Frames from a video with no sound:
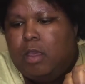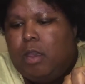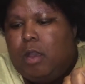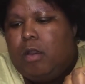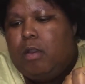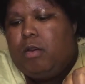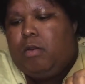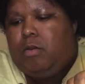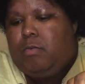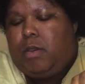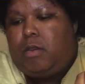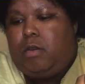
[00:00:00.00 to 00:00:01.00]

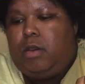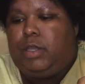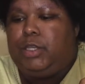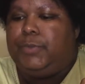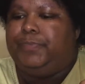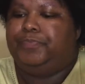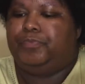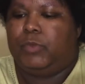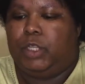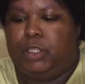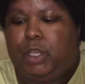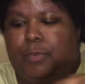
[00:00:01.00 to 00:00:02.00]
Oh my gosh.
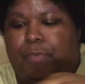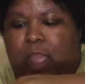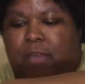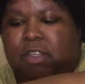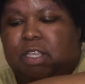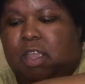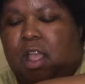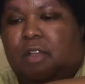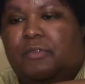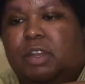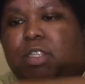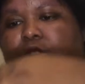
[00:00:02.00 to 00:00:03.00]
So I have to tell y'all a
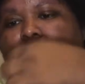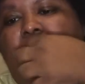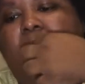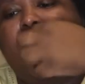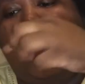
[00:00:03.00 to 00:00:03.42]
funny story.